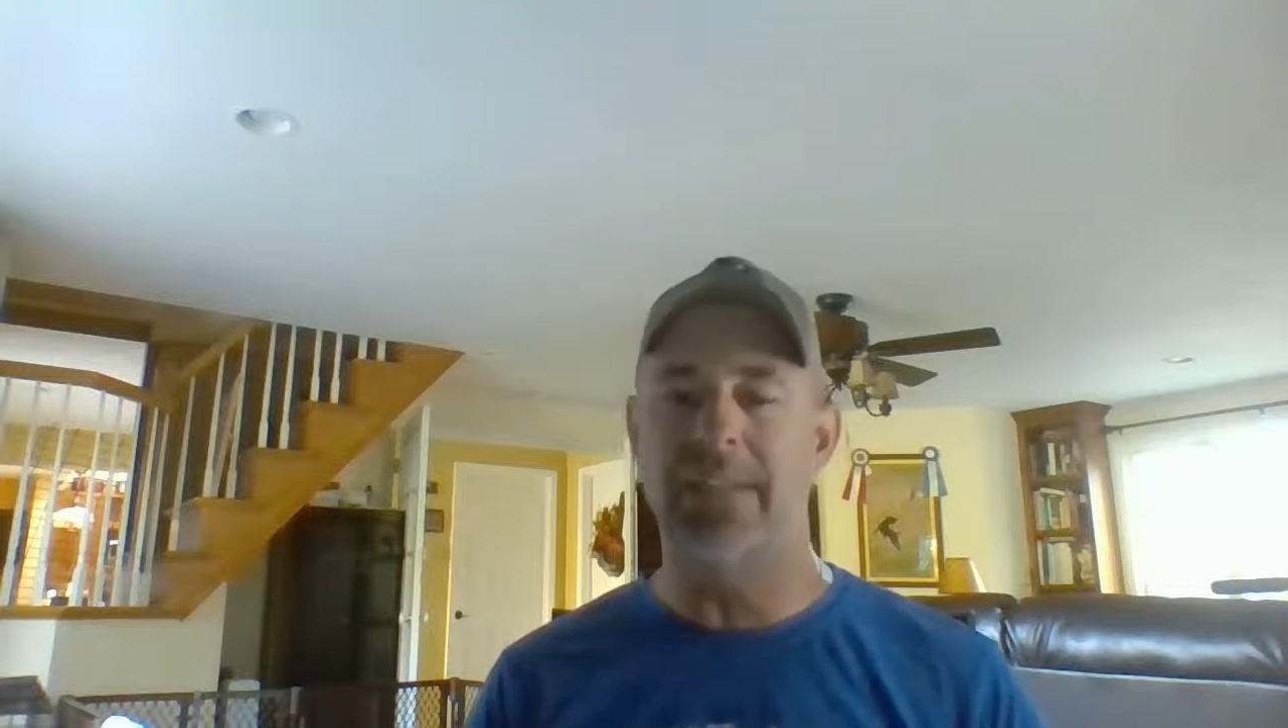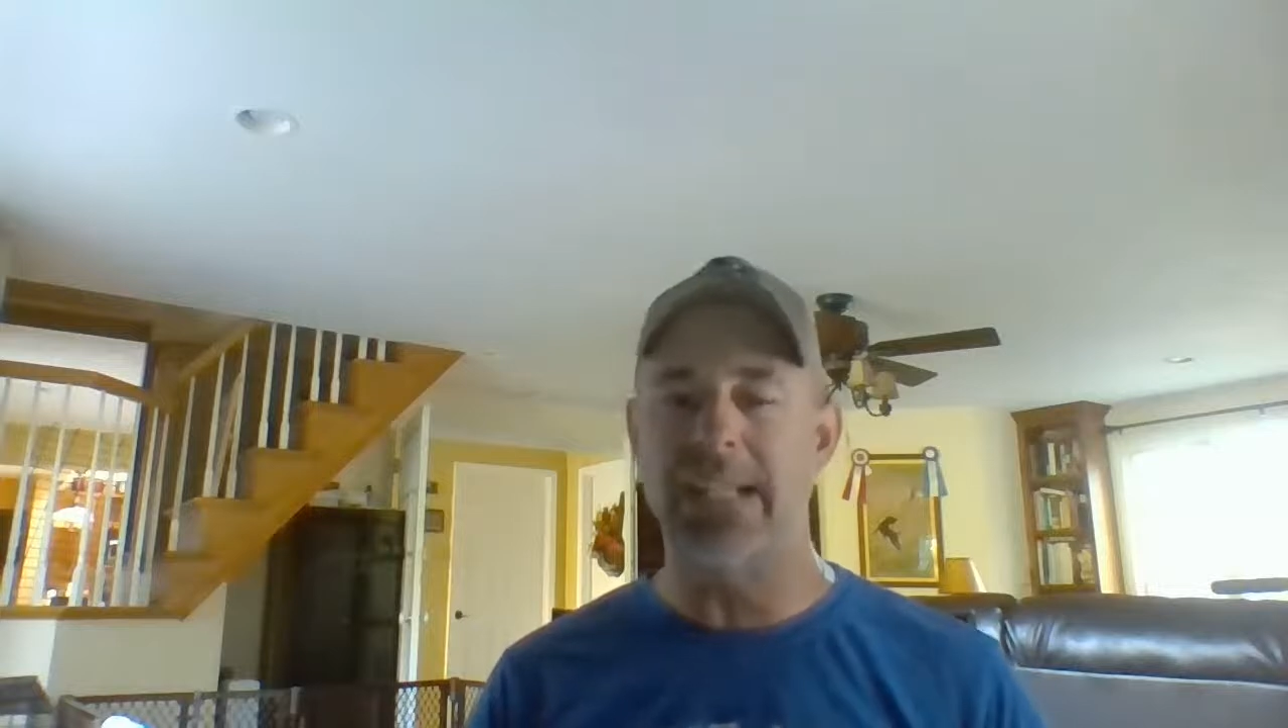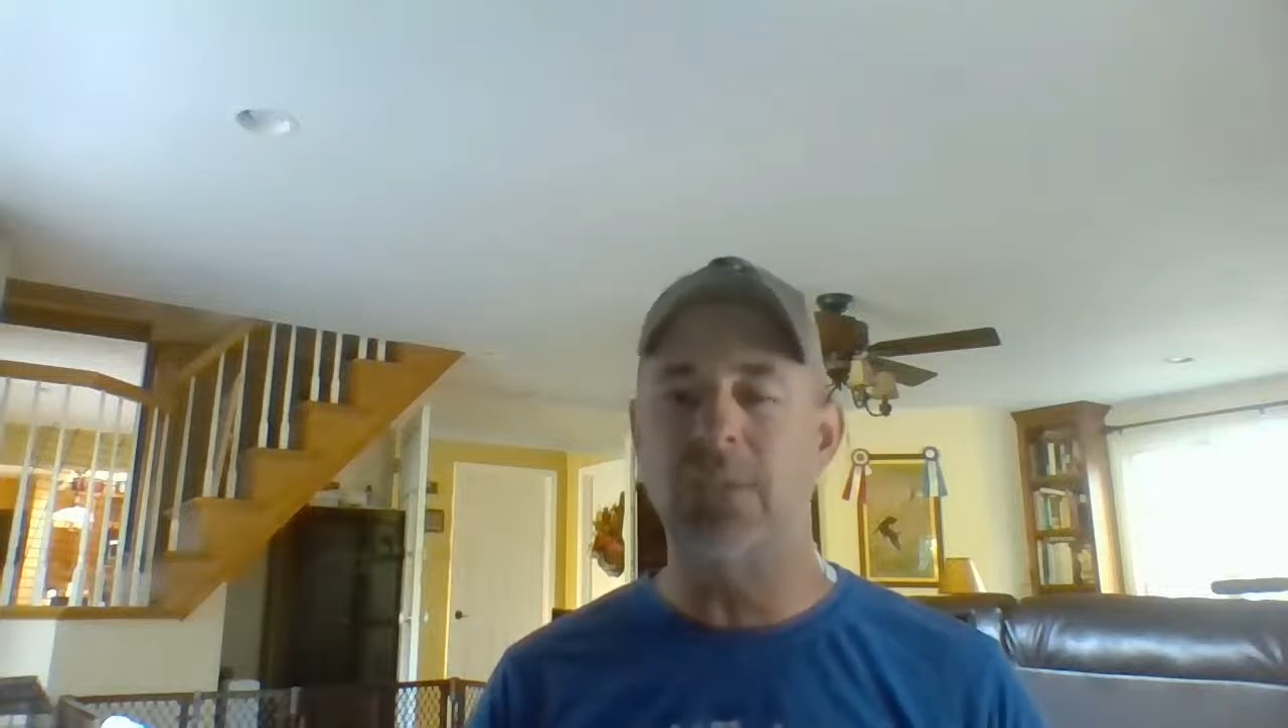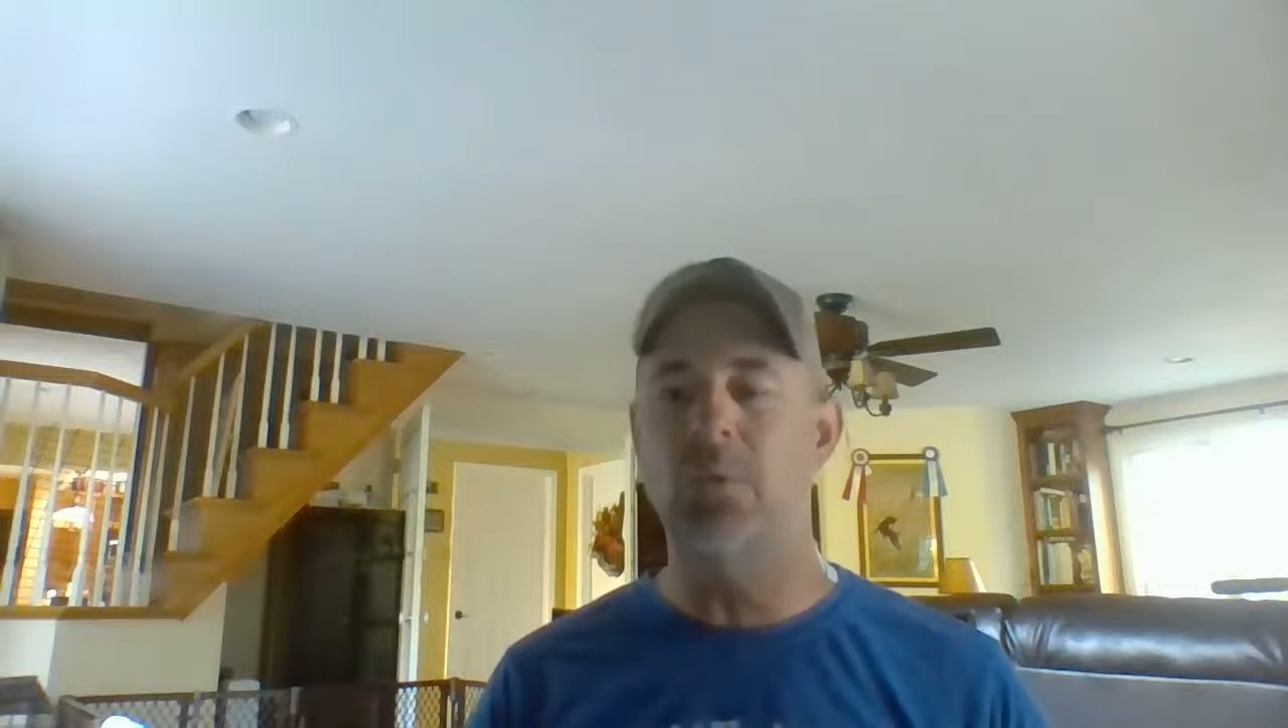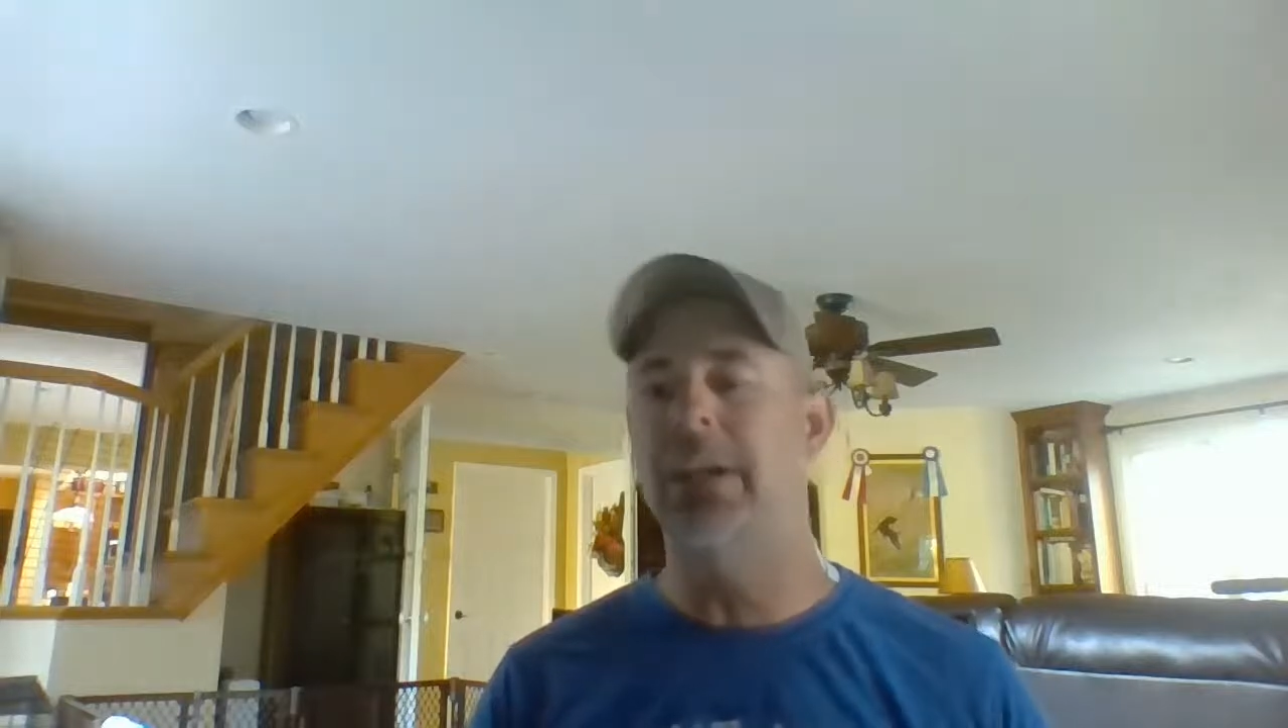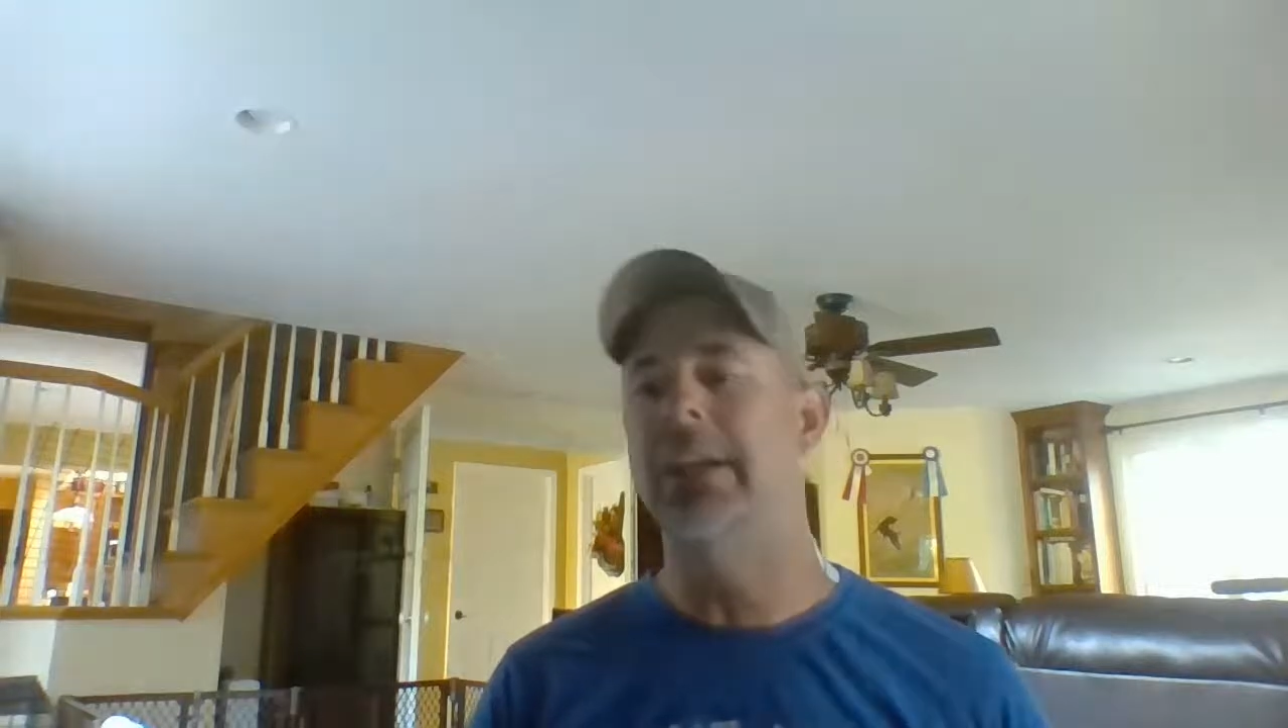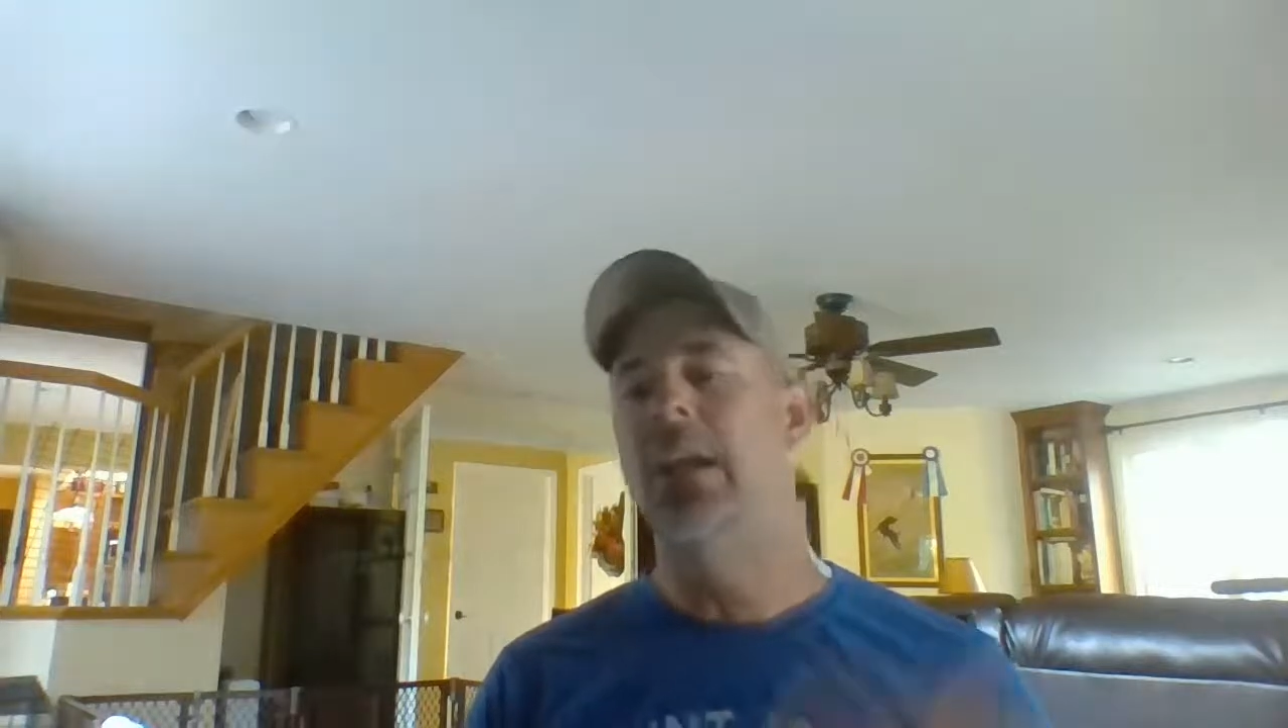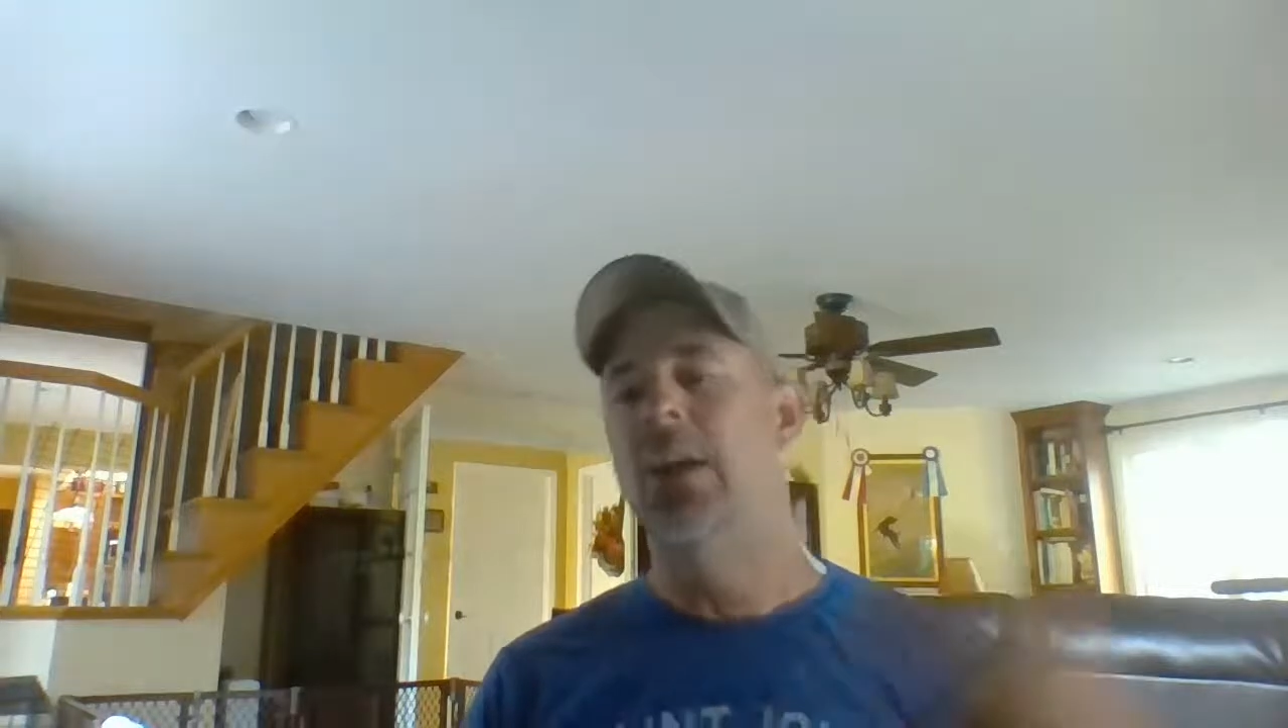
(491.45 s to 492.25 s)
the decoy.